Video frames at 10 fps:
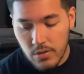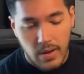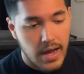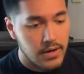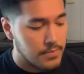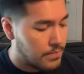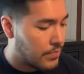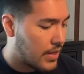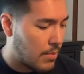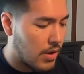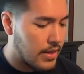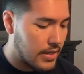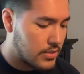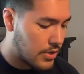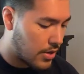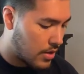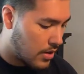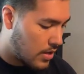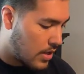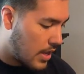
new item, came out last year,